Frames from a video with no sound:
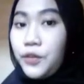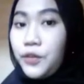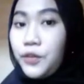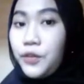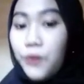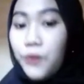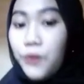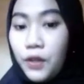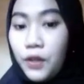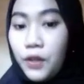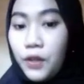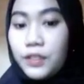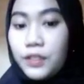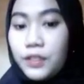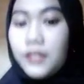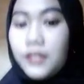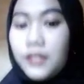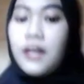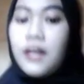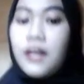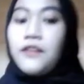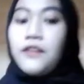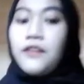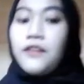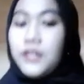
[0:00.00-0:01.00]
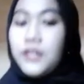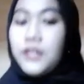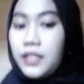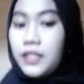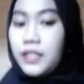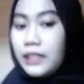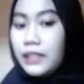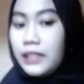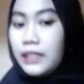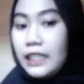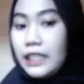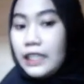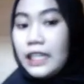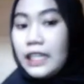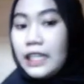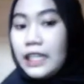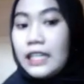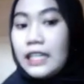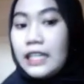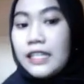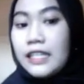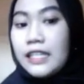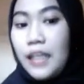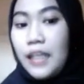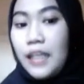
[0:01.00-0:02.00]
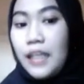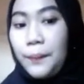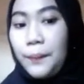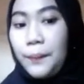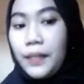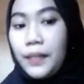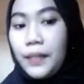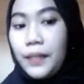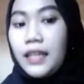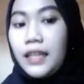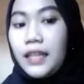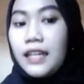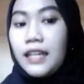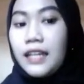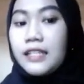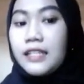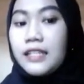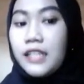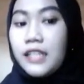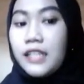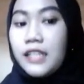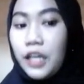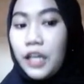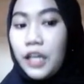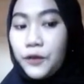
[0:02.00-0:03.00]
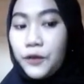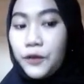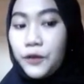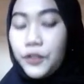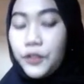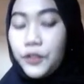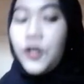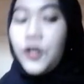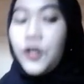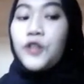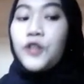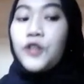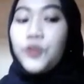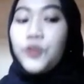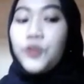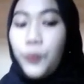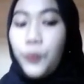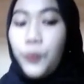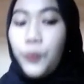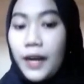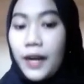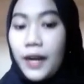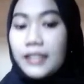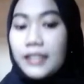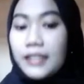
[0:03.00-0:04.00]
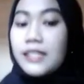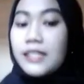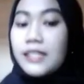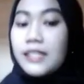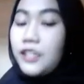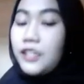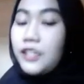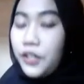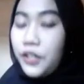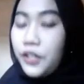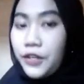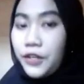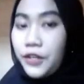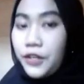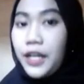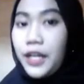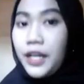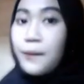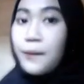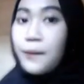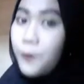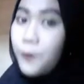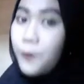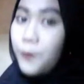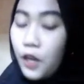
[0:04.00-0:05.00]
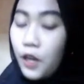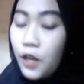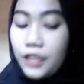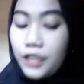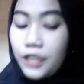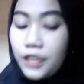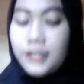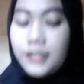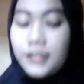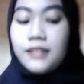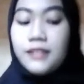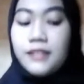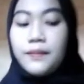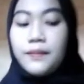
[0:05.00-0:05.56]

roles, resulting in a sample that is skewed towards senior employees.